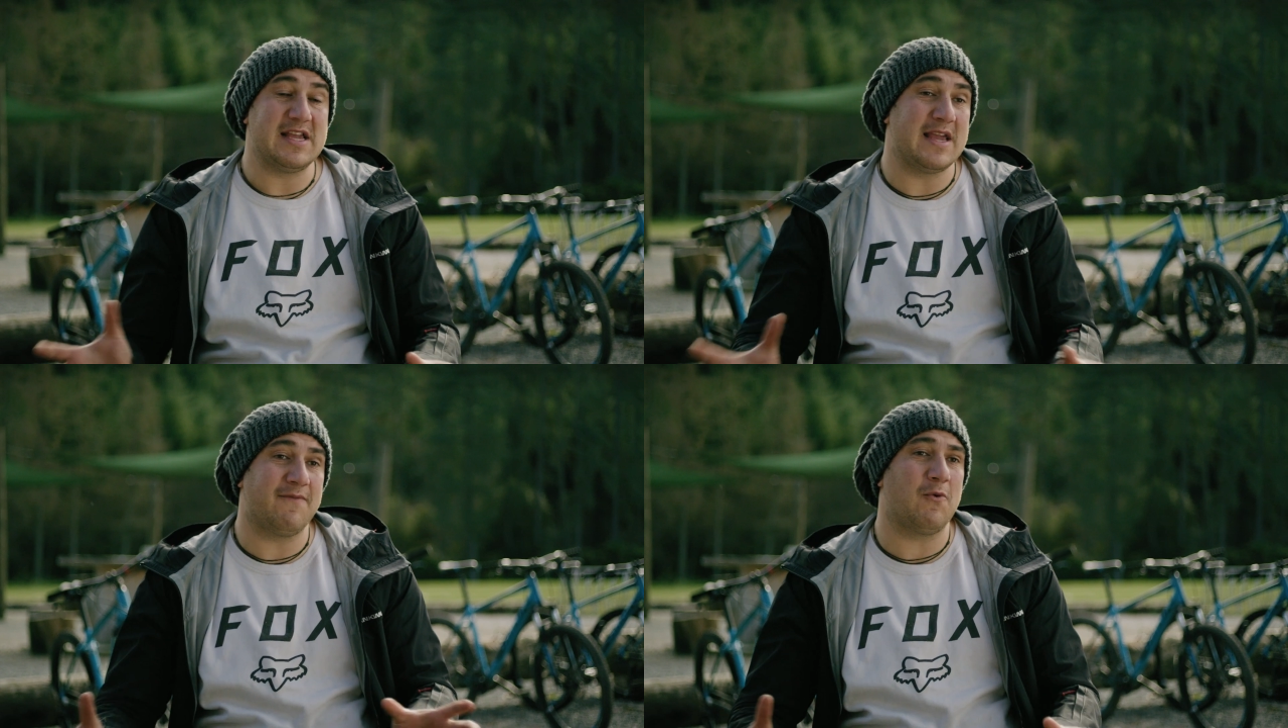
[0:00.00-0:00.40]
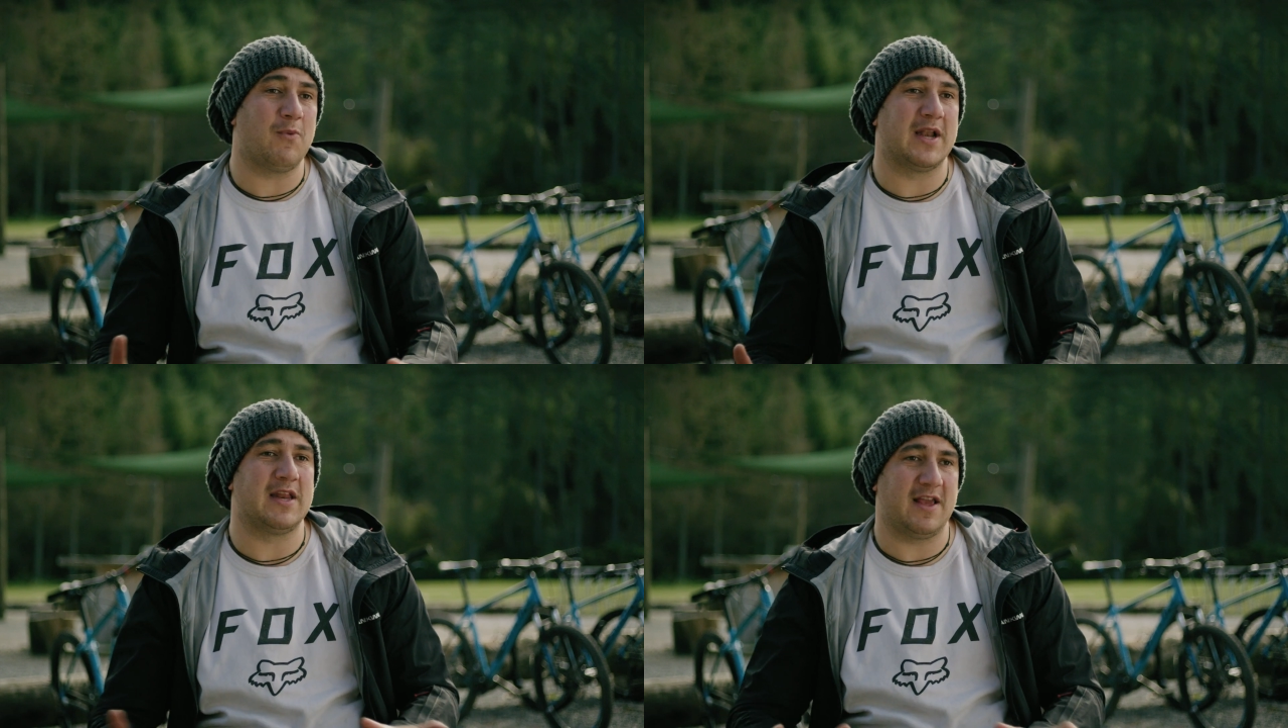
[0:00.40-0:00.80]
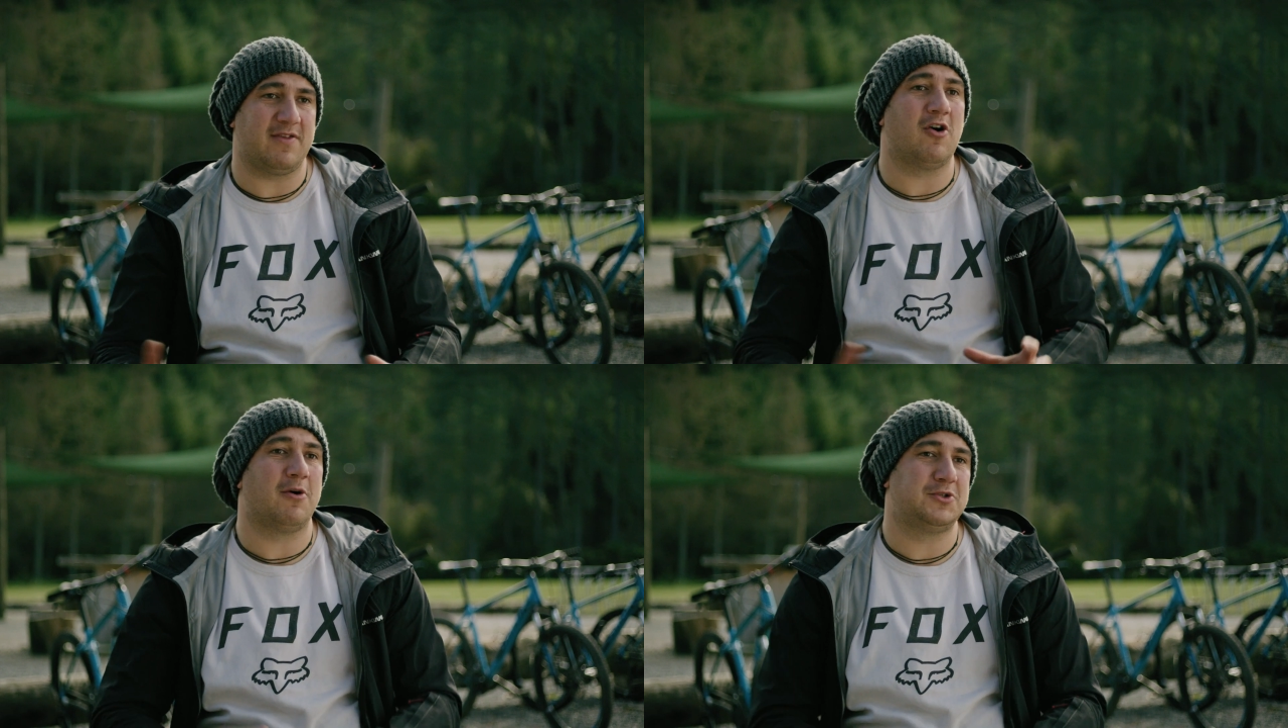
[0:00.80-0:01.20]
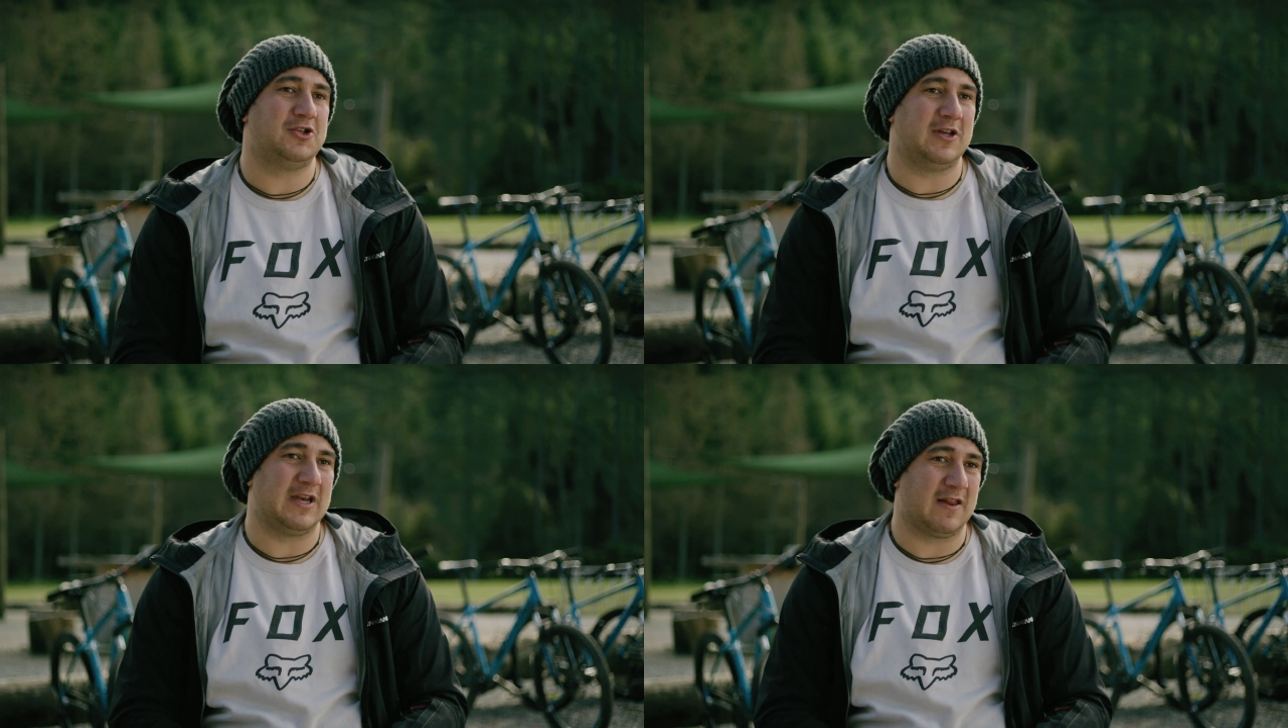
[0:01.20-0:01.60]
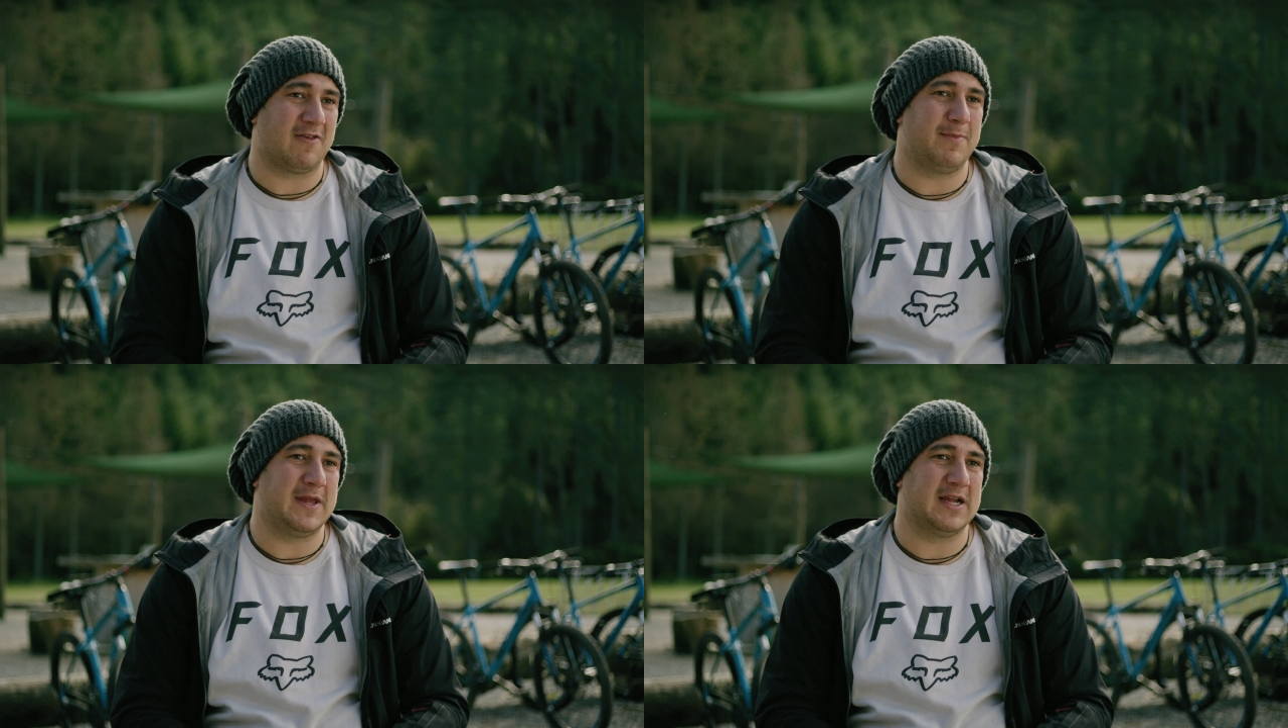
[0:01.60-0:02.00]
everyone has the opportunity to
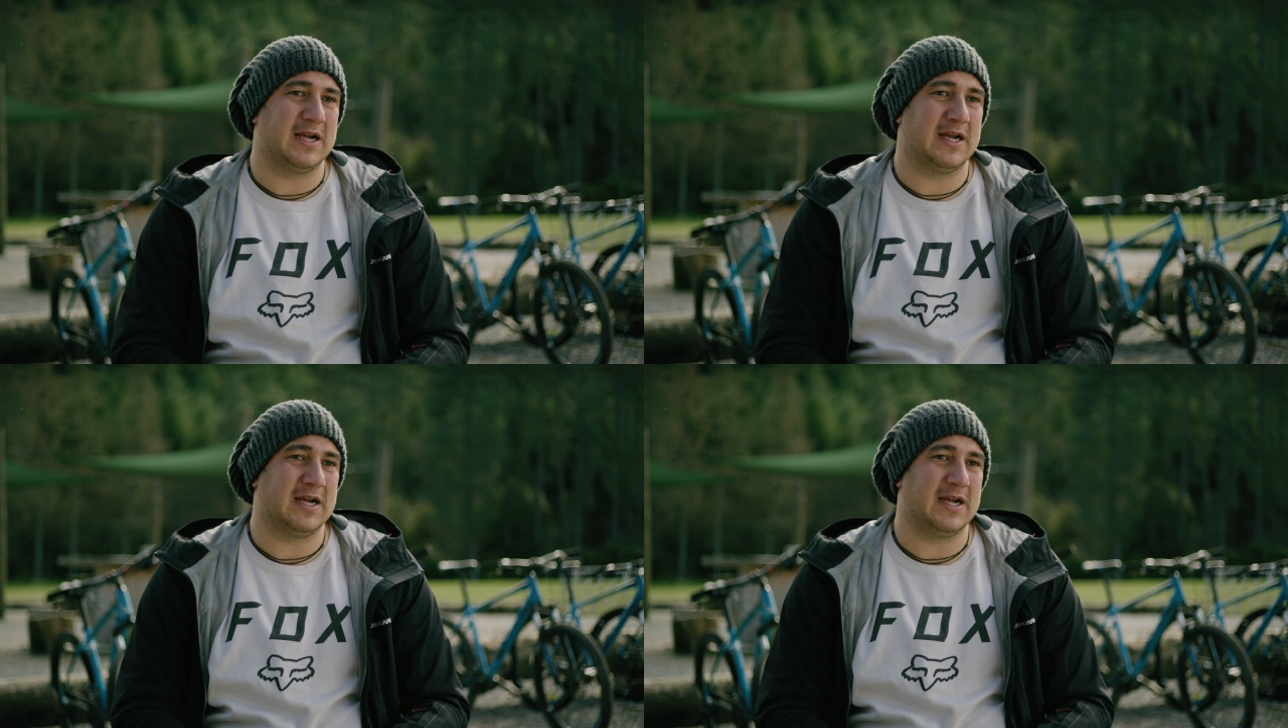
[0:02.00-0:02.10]
speak